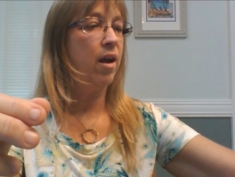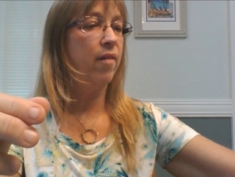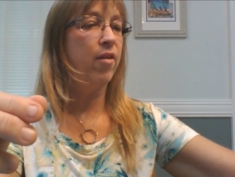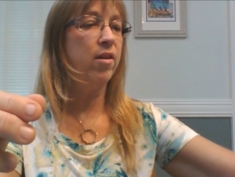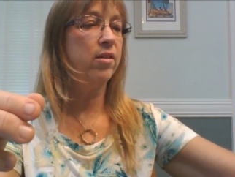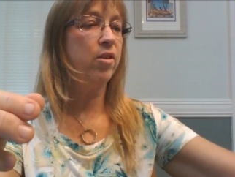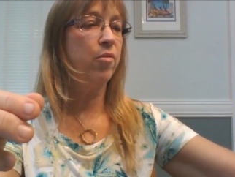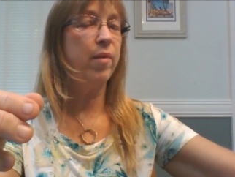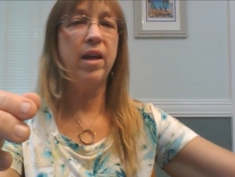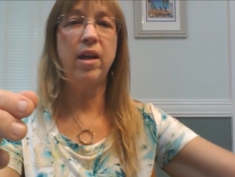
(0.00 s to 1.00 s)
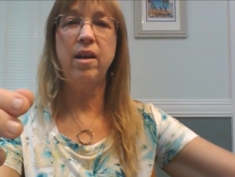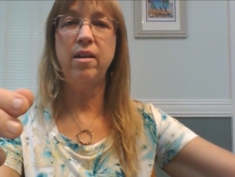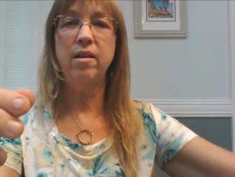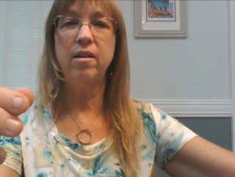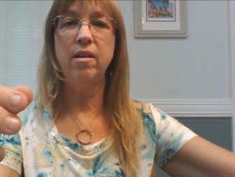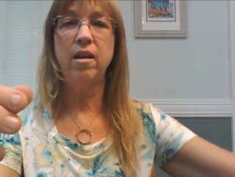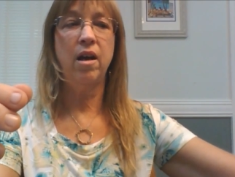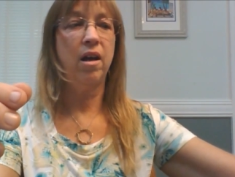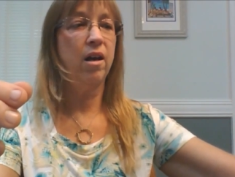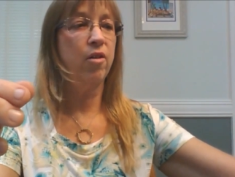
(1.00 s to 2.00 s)
I've also made
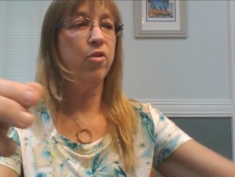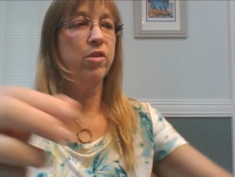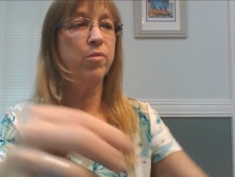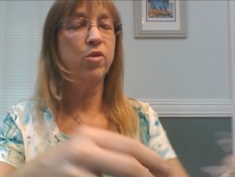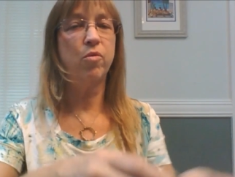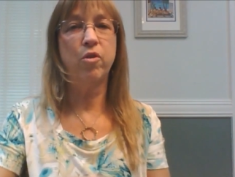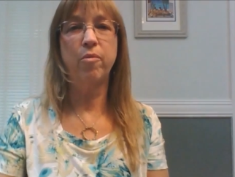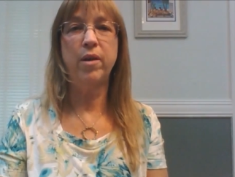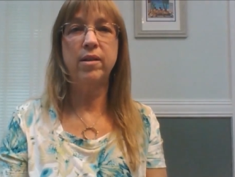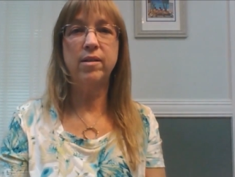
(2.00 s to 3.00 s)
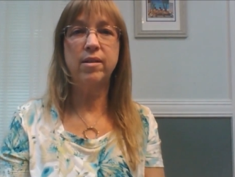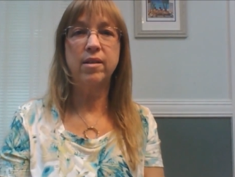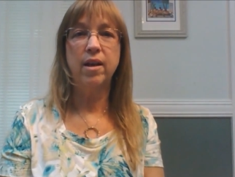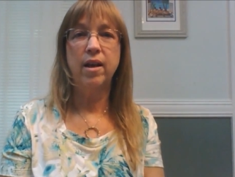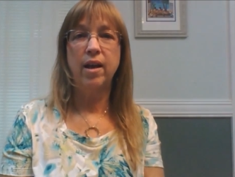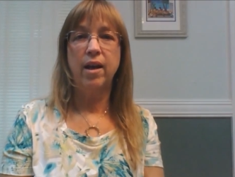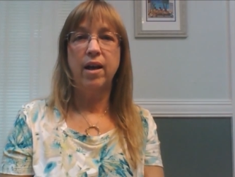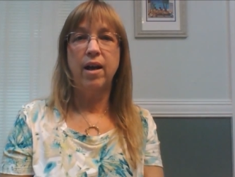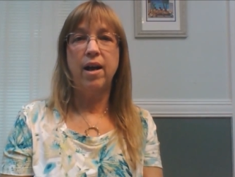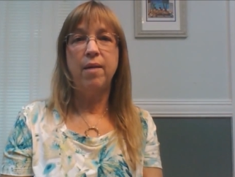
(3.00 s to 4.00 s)
uh, Christmas ornaments.
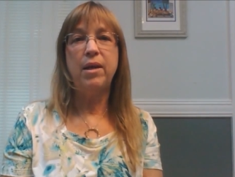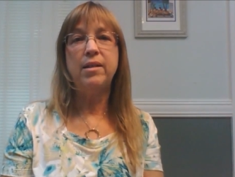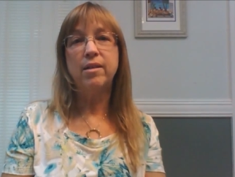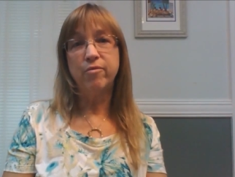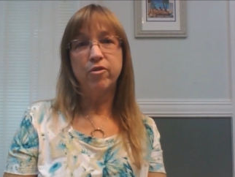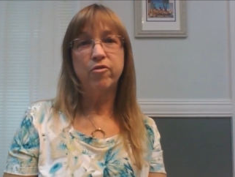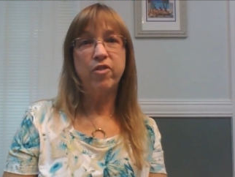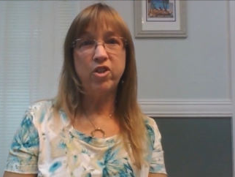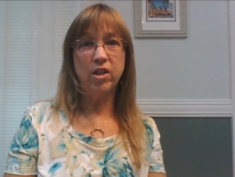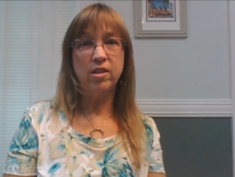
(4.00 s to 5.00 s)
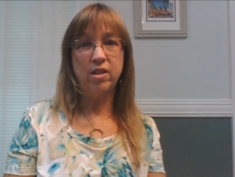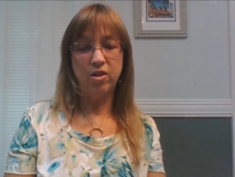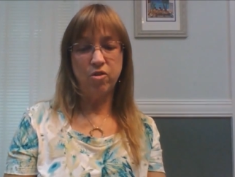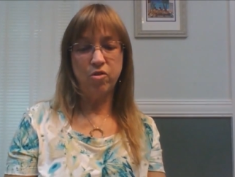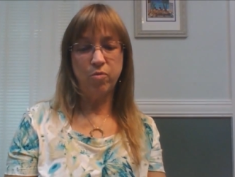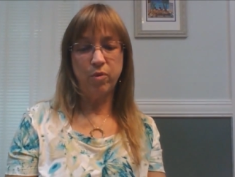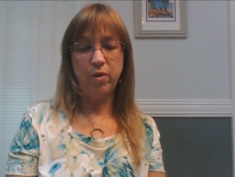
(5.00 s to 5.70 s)
I made some for fish extenders when